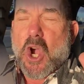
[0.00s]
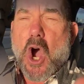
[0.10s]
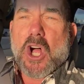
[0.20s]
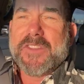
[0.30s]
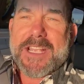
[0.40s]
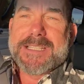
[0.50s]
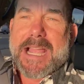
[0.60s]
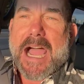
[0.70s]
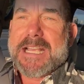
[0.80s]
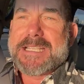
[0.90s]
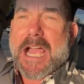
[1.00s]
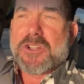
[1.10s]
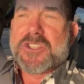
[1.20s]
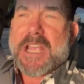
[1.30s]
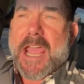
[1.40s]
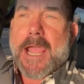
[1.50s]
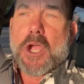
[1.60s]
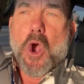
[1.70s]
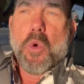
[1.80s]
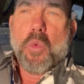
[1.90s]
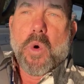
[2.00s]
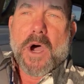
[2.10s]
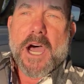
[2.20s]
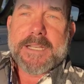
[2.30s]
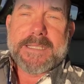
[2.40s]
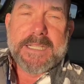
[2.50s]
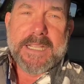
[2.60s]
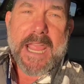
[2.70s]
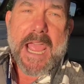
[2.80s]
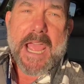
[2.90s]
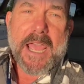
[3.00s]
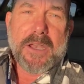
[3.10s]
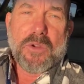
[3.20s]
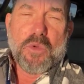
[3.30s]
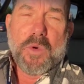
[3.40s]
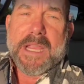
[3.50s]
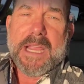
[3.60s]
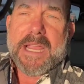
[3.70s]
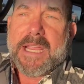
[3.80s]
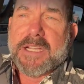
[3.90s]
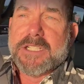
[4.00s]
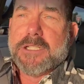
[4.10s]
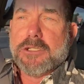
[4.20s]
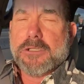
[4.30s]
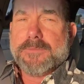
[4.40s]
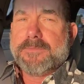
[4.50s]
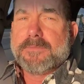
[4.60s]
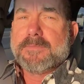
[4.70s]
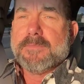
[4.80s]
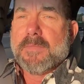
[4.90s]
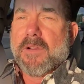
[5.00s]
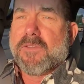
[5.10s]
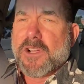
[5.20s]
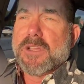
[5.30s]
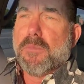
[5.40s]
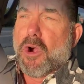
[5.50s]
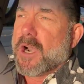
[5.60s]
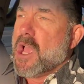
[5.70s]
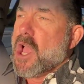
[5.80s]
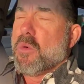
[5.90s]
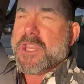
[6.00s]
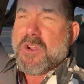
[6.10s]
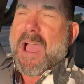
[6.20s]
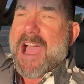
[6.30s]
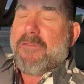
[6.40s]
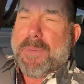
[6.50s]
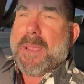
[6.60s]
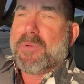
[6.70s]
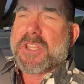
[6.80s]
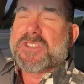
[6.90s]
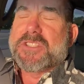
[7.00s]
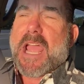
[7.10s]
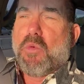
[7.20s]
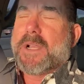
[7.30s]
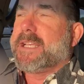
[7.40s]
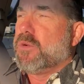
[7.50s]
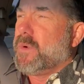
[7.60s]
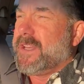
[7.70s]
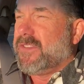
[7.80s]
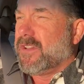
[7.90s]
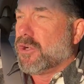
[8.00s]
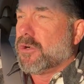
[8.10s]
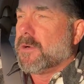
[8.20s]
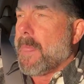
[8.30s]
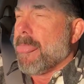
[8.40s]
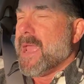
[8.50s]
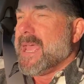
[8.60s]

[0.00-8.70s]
called these guys out saying, what can we do? Furthermore, when you have people that say, what can we do?